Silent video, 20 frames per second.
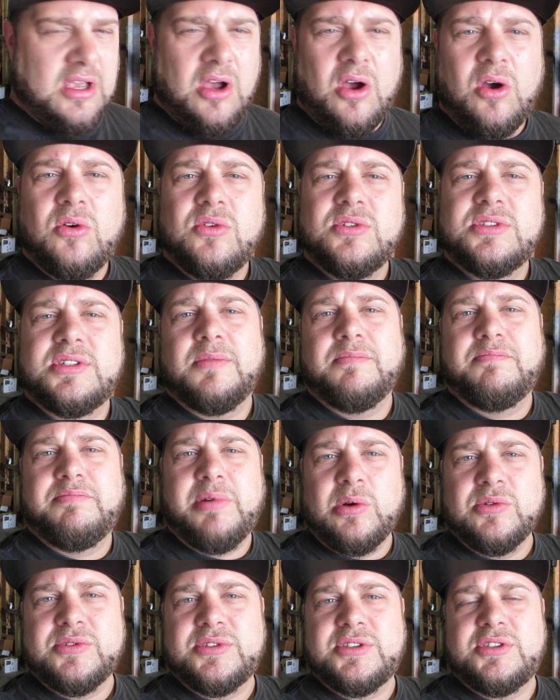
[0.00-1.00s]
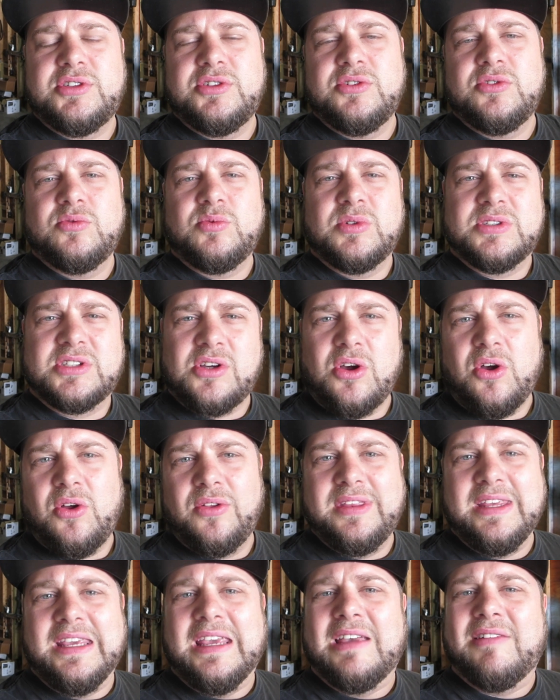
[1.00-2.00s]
hose bolts to what's called the